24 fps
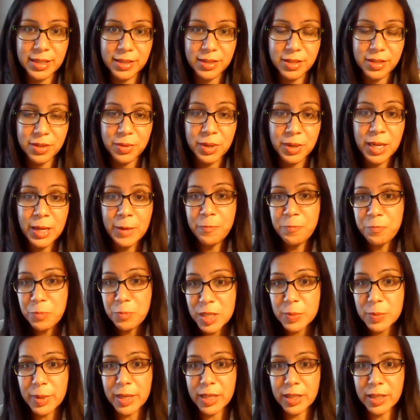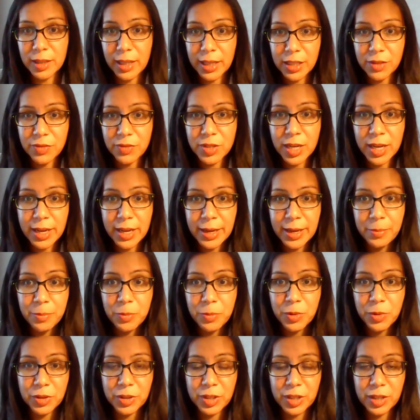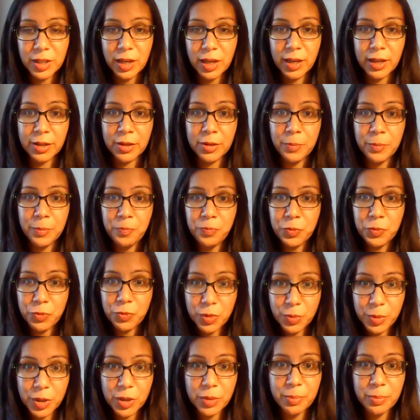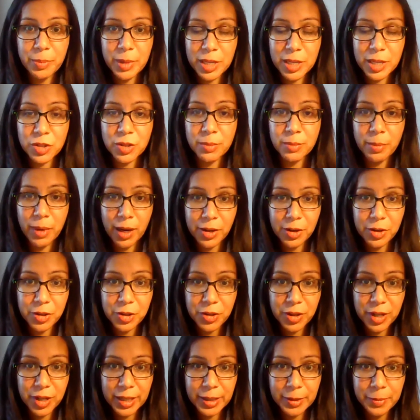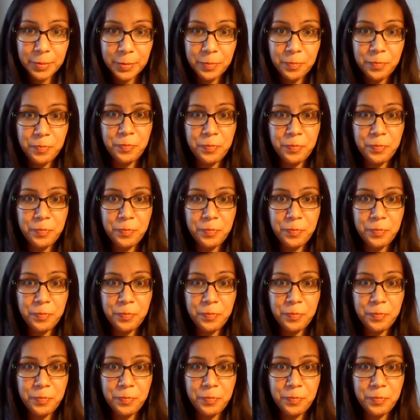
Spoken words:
And so we spend a lot of time working on remote patient monitoring,